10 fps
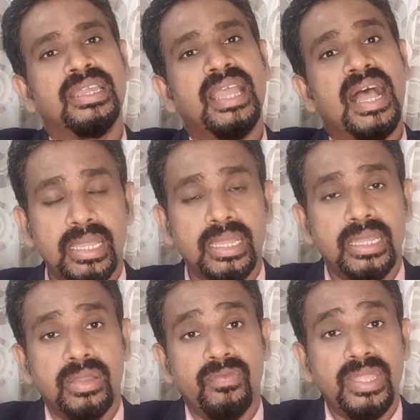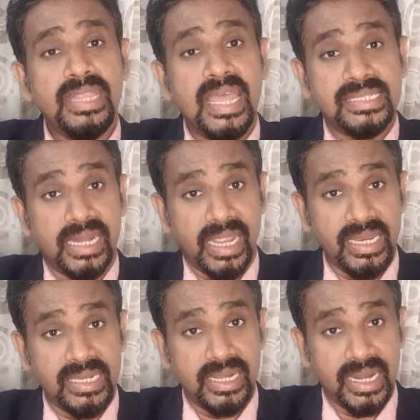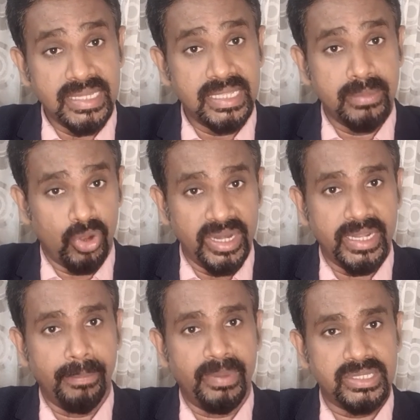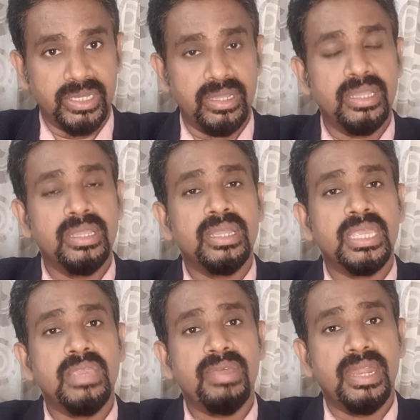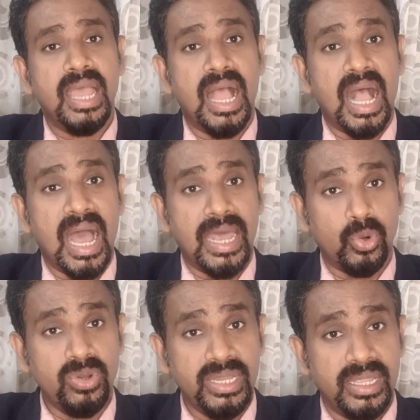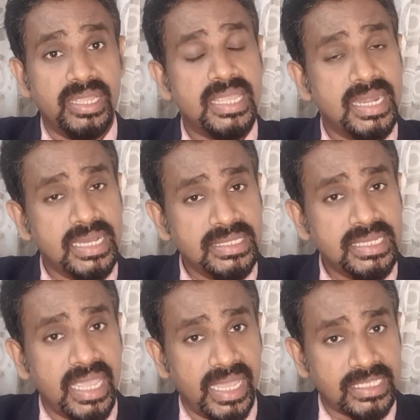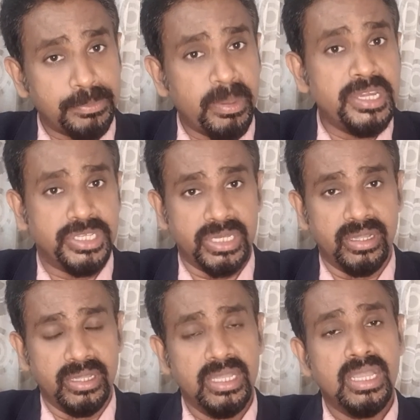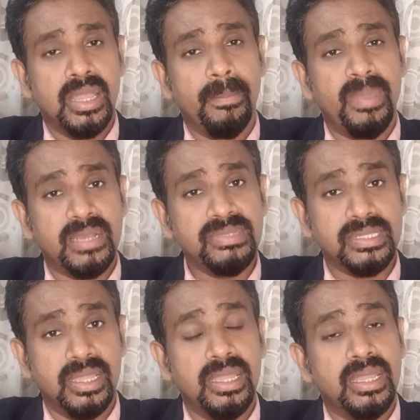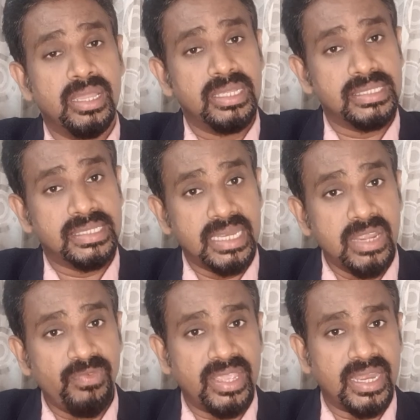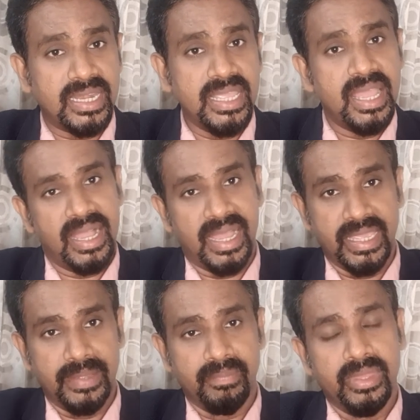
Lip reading: Yeah, when there is a rise in body temperature, even our own energy expenditure becomes significantly high.